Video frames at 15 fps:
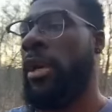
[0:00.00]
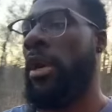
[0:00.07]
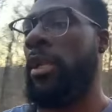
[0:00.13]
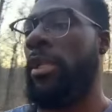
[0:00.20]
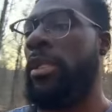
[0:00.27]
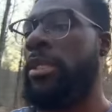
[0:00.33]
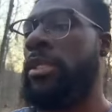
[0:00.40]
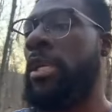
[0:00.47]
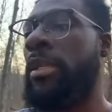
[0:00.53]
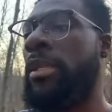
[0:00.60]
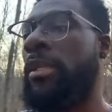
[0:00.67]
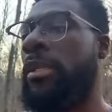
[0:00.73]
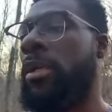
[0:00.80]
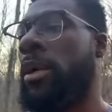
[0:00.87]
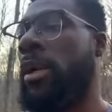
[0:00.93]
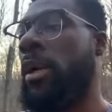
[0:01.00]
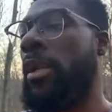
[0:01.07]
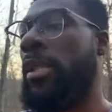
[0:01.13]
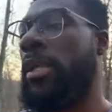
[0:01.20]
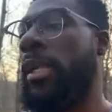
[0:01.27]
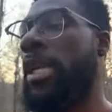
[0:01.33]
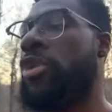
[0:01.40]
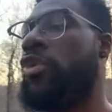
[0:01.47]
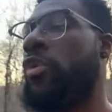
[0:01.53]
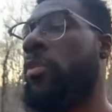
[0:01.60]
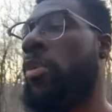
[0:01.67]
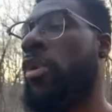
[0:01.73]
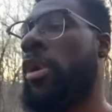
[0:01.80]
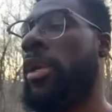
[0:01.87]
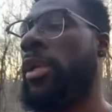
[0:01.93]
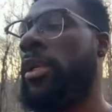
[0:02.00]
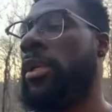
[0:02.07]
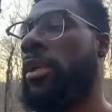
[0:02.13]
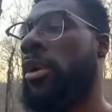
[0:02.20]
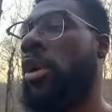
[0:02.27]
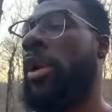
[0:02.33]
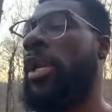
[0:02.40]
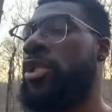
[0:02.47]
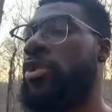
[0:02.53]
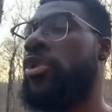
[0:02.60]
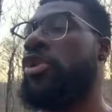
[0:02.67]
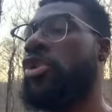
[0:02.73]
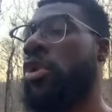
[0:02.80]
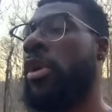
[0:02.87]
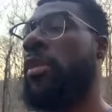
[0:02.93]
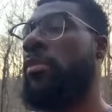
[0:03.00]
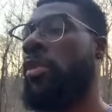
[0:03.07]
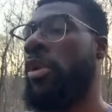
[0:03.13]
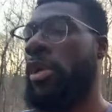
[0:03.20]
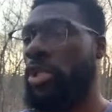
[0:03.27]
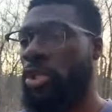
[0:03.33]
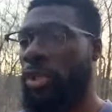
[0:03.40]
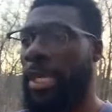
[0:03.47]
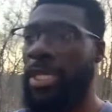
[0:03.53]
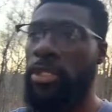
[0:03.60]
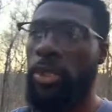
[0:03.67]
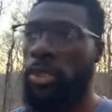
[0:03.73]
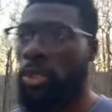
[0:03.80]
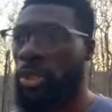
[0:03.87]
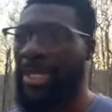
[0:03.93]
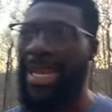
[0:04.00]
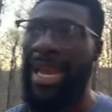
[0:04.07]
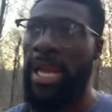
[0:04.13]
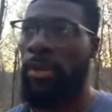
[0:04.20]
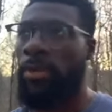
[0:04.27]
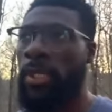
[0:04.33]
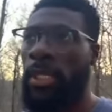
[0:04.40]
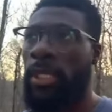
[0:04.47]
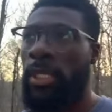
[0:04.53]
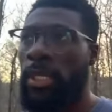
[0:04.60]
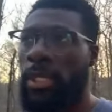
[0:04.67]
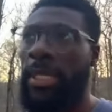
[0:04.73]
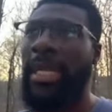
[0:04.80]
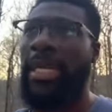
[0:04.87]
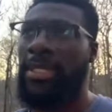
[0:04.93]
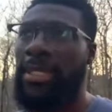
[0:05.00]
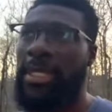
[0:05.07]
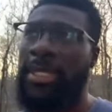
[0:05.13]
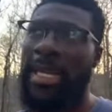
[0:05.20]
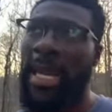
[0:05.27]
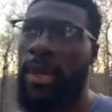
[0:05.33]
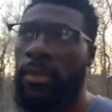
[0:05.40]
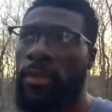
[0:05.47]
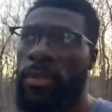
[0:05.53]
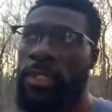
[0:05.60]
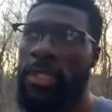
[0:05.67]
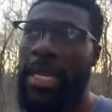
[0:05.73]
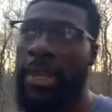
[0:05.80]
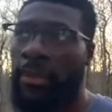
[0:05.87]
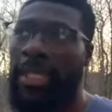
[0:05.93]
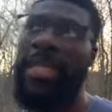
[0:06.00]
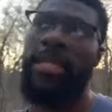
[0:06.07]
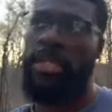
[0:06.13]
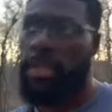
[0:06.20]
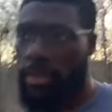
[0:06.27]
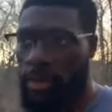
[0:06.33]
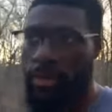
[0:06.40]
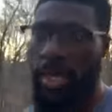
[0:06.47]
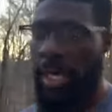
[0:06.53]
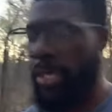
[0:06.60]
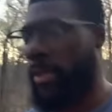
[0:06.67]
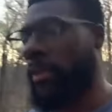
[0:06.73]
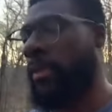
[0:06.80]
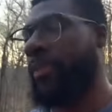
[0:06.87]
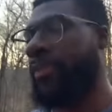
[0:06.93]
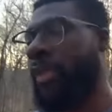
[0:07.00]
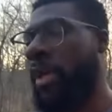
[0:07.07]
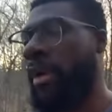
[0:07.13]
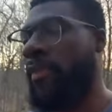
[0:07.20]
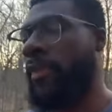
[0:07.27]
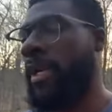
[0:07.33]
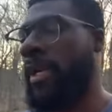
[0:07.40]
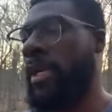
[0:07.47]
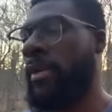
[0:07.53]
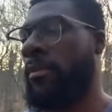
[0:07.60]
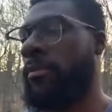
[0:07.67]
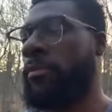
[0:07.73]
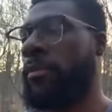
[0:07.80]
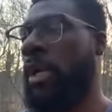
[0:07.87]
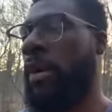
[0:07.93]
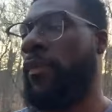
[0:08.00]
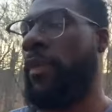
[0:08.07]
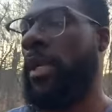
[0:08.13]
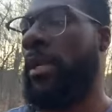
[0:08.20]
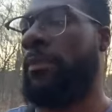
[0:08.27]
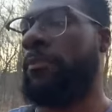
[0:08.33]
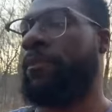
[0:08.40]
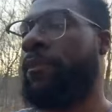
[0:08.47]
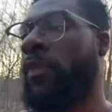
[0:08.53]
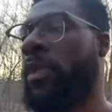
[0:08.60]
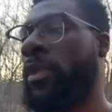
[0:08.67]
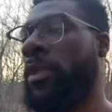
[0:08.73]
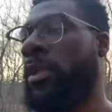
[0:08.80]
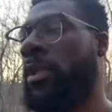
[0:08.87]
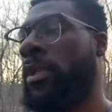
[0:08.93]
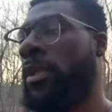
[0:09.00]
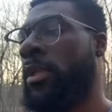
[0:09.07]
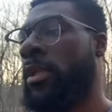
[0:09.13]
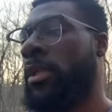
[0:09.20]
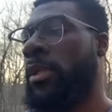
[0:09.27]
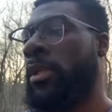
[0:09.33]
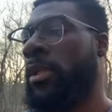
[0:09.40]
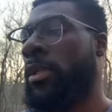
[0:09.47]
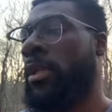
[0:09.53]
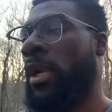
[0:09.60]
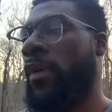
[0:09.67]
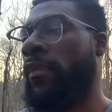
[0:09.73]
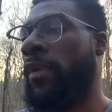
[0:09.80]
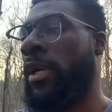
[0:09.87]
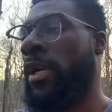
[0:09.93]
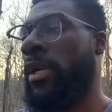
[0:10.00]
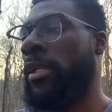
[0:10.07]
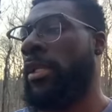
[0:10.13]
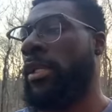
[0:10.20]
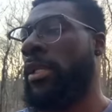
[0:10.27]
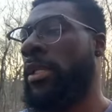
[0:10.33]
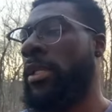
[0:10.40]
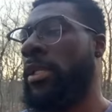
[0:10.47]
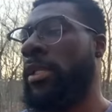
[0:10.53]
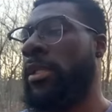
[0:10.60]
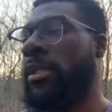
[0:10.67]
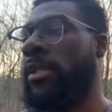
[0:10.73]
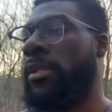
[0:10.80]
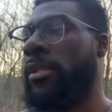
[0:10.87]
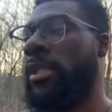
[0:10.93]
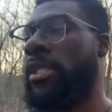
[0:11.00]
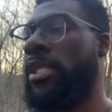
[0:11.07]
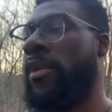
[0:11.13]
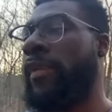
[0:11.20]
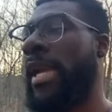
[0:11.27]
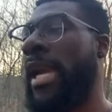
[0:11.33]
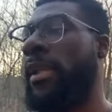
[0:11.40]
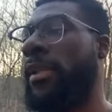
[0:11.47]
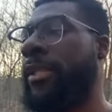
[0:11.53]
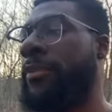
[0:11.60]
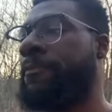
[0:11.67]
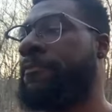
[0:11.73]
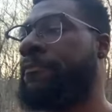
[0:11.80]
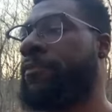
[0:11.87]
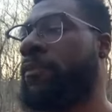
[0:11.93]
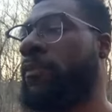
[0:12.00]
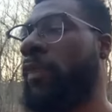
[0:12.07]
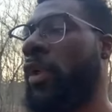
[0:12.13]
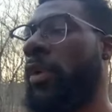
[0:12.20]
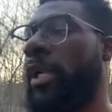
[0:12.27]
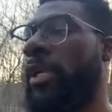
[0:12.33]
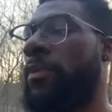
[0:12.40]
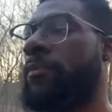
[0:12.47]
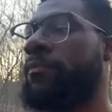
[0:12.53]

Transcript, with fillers: on the southern uh, on the Israel border or Israel Jordan border. So that's also down, like I said, down southeast, right, of uh of um of uh, the, the Sea of Galilee, okay?